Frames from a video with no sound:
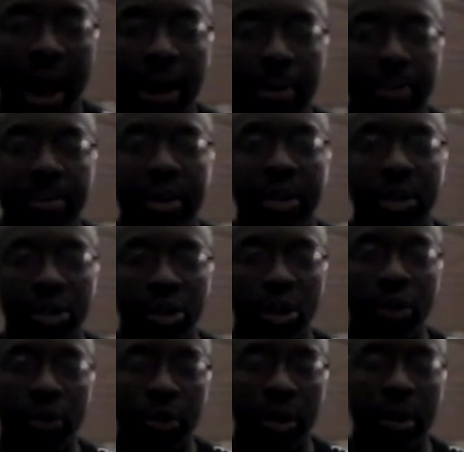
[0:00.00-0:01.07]
allowing me to
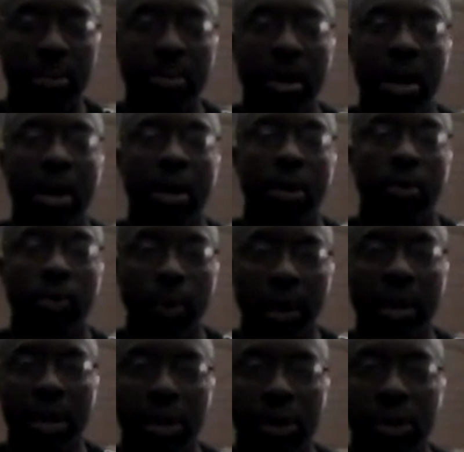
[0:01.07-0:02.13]
show them
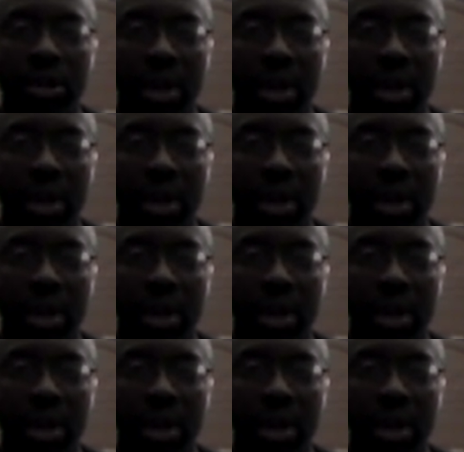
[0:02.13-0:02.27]
what